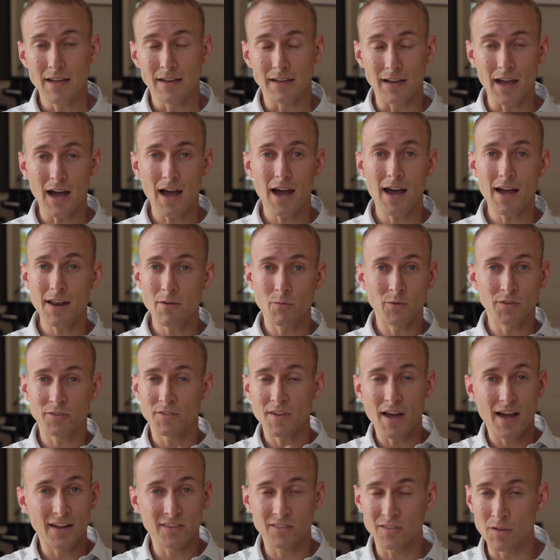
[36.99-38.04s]
God was
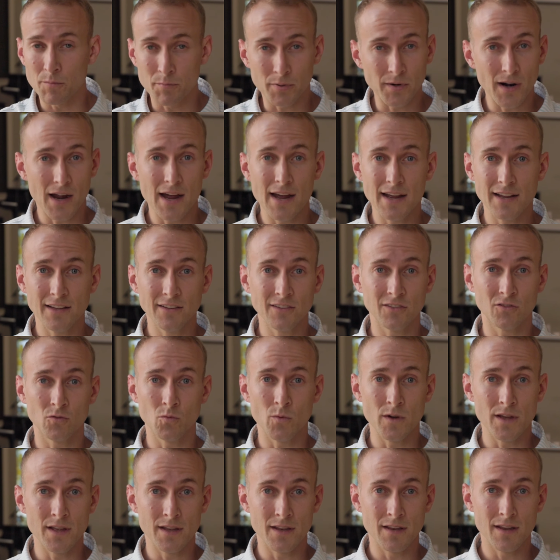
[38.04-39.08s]
not surprised
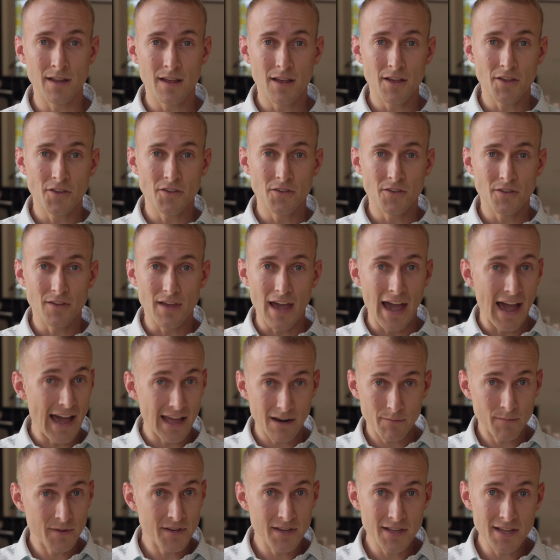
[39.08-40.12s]
when
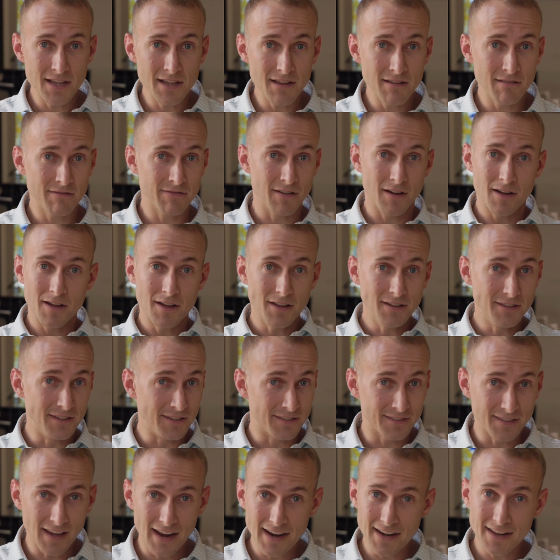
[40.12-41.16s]
Adam and Eve
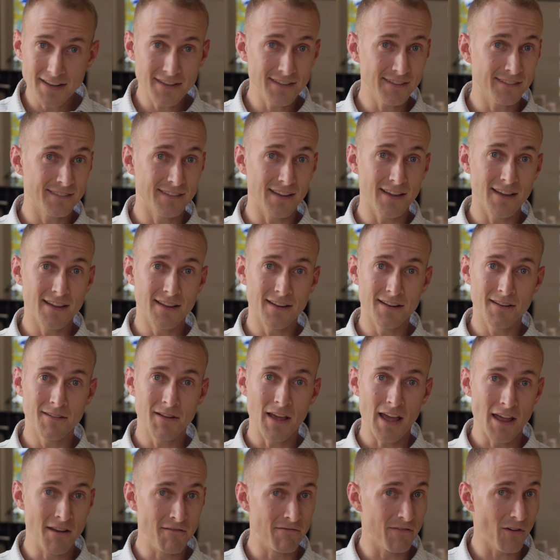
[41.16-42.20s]
decided to sin
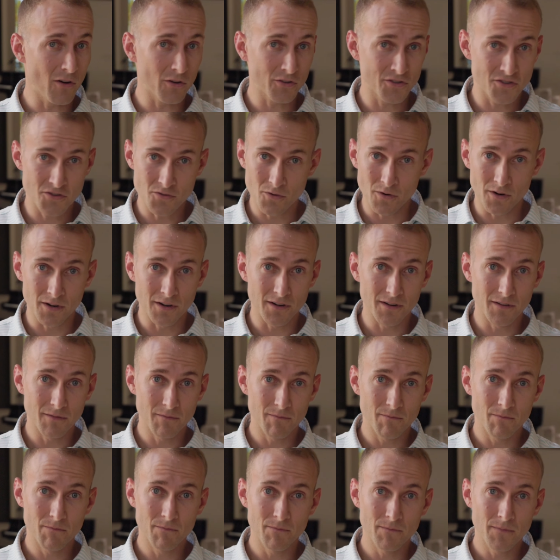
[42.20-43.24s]
and fall short.
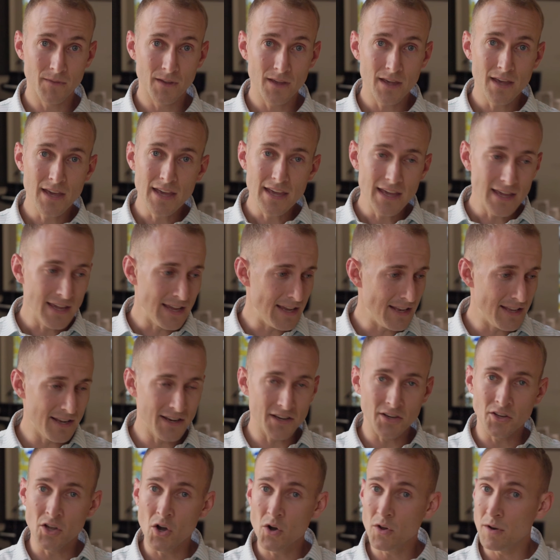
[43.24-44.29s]
He
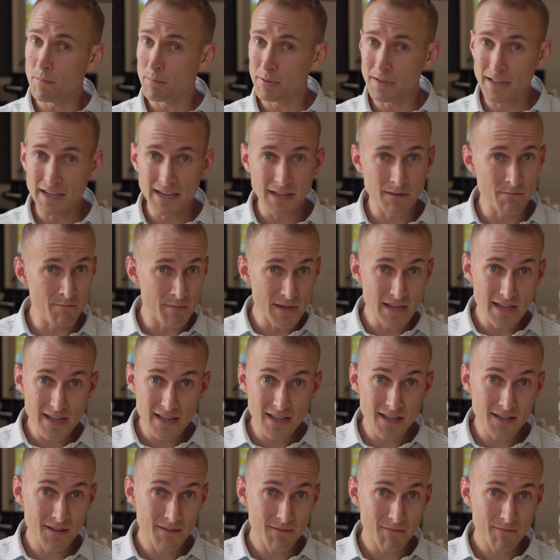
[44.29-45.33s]
didn't go to plan
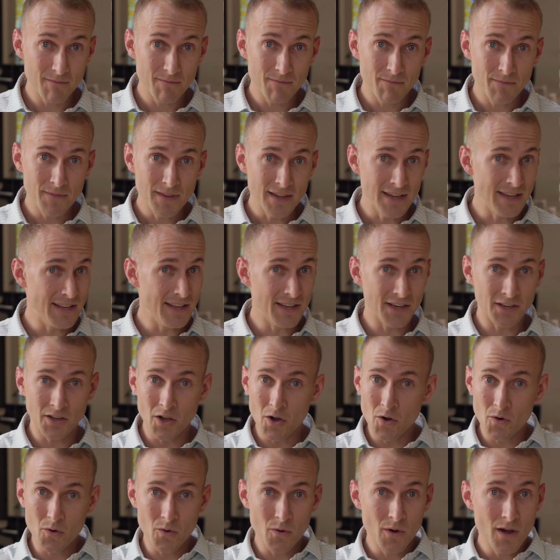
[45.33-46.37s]
B. He didn't
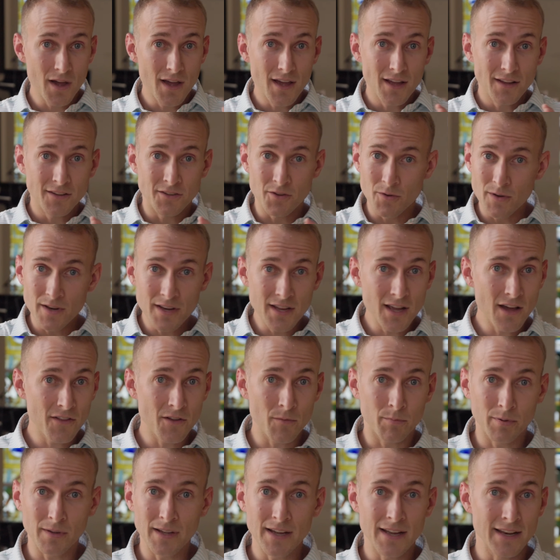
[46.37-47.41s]
go to any other
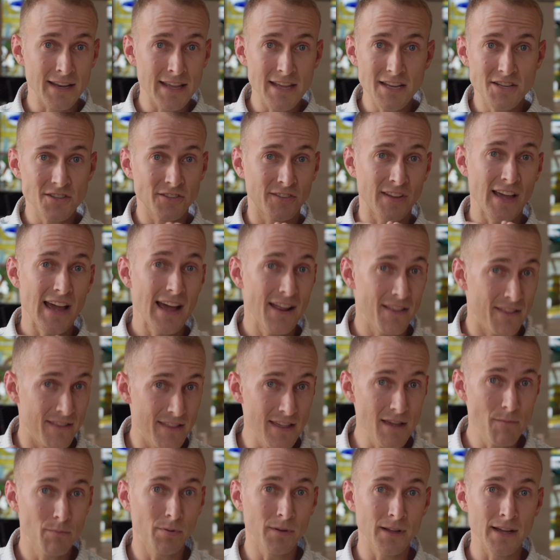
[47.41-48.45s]
plan. He just had
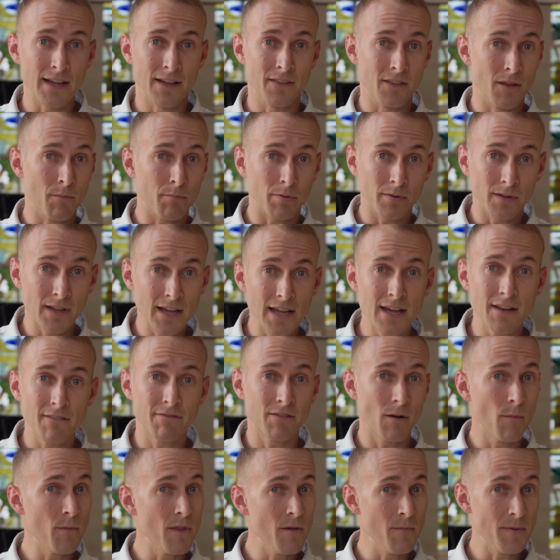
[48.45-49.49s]
the plan, the plan
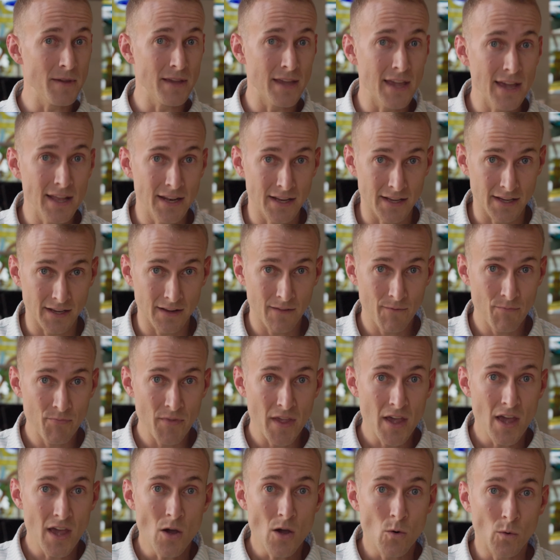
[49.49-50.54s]
from the beginning
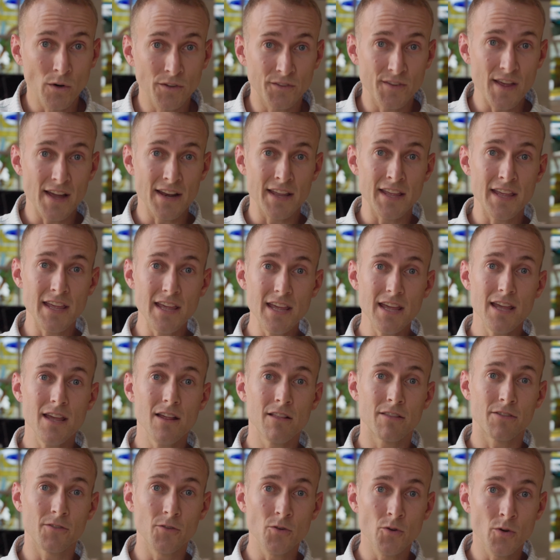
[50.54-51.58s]
was that he,
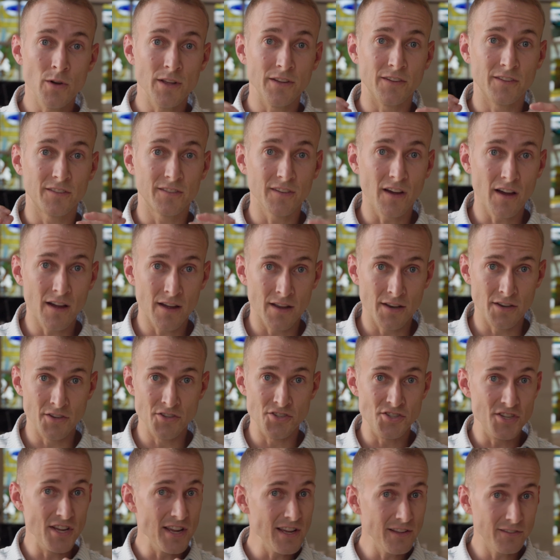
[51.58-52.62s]
through his son,
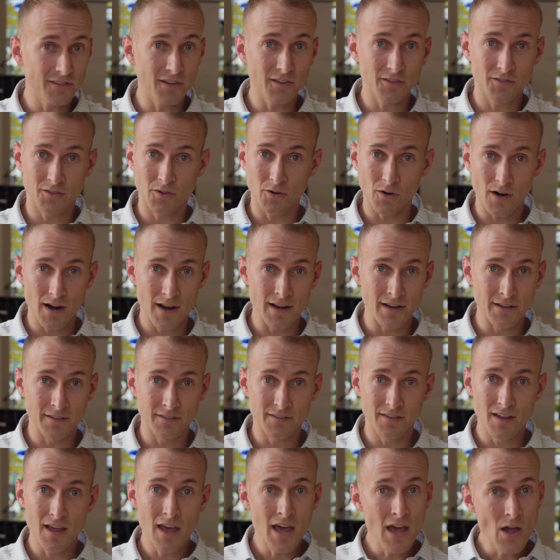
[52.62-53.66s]
Jesus
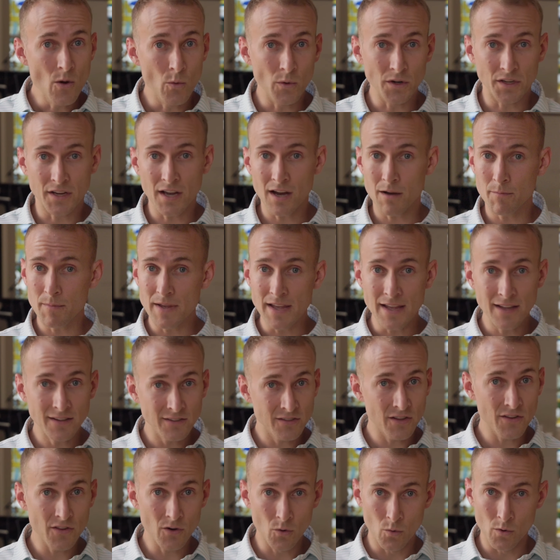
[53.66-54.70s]
Christ, would come
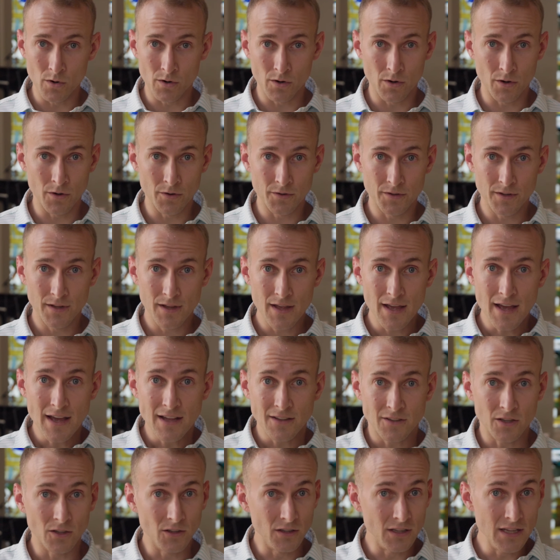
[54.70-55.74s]
into the world
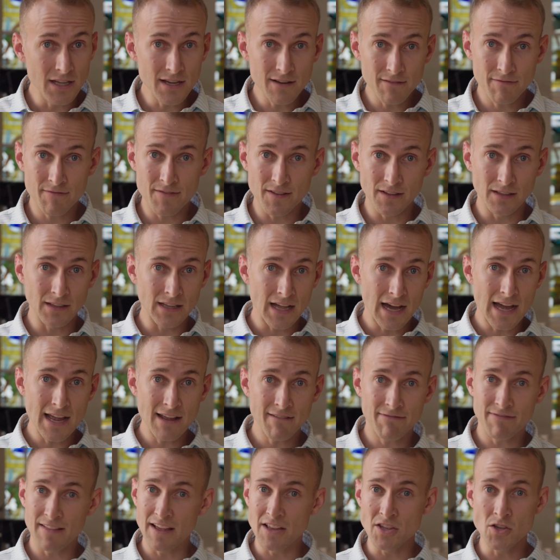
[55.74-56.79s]
to live the
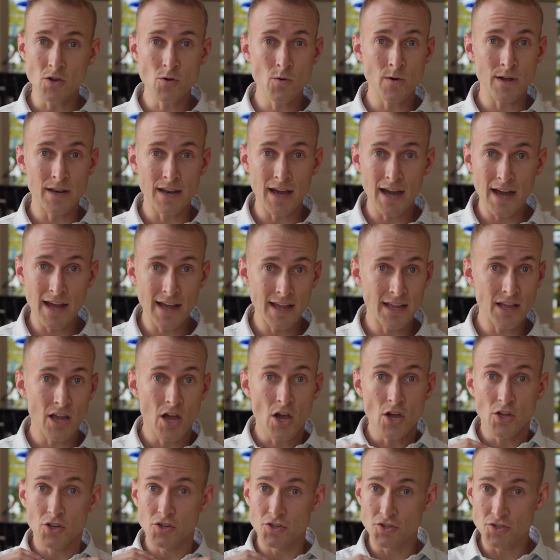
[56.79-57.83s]
life that you and I
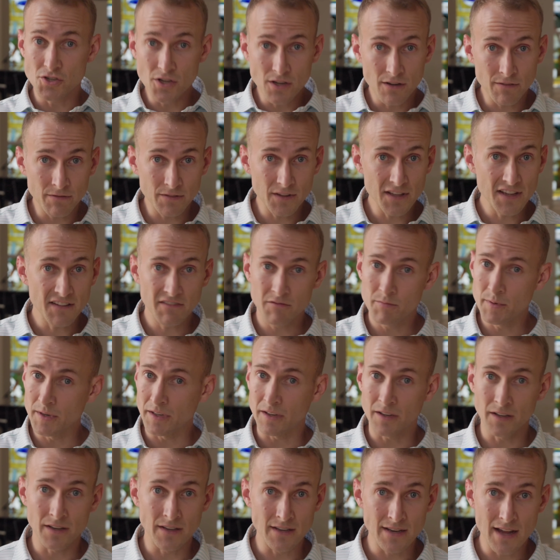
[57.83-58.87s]
should have lived
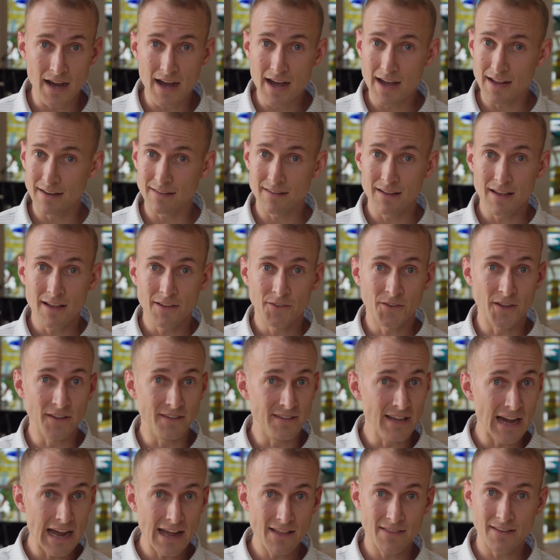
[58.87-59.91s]
but could not, to
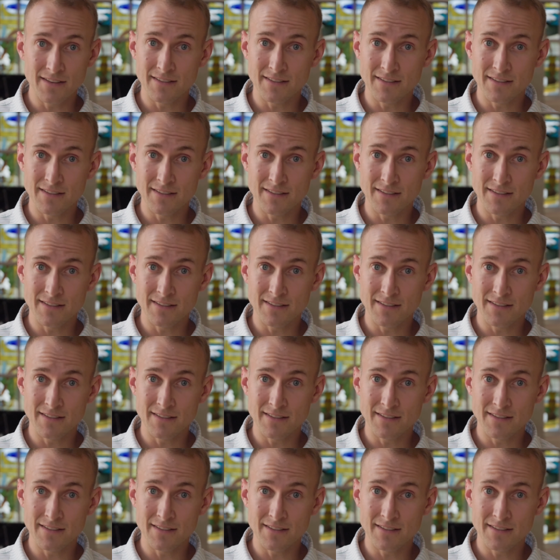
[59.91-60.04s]
die